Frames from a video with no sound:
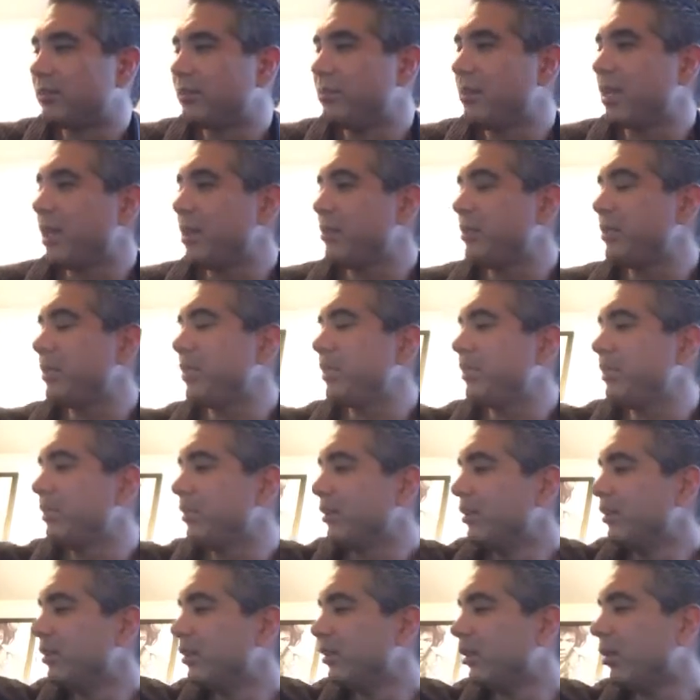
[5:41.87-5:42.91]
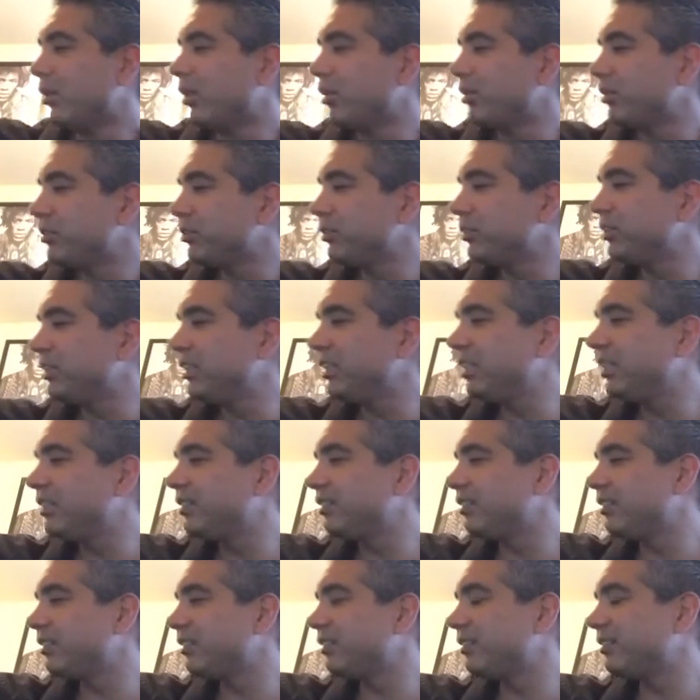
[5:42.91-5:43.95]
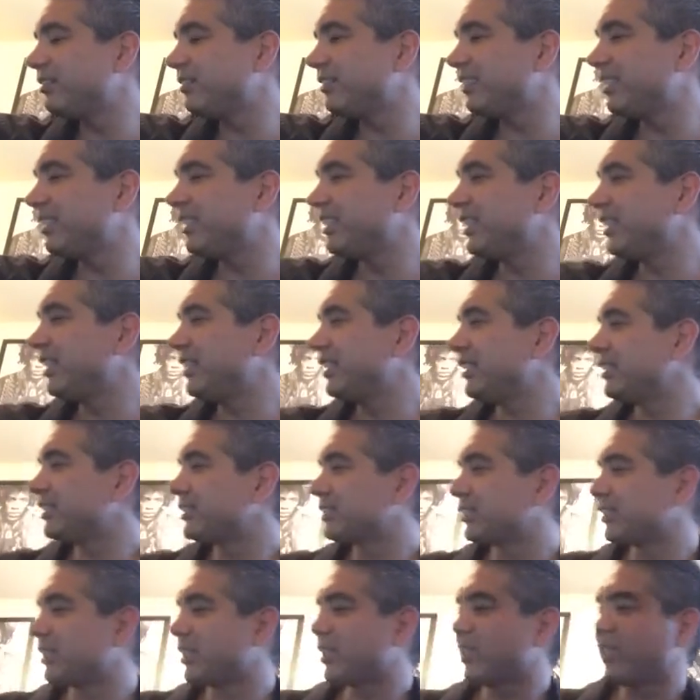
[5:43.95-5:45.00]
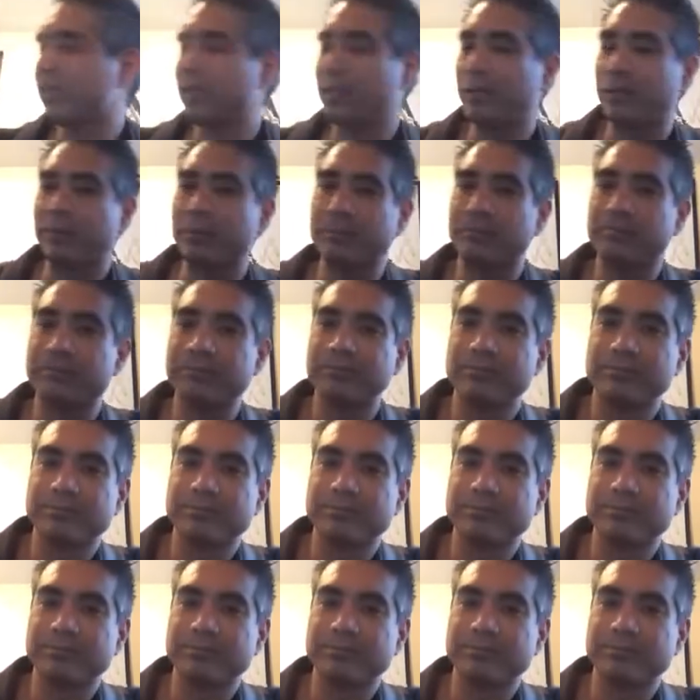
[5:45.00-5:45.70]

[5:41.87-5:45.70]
Maybe all you need is a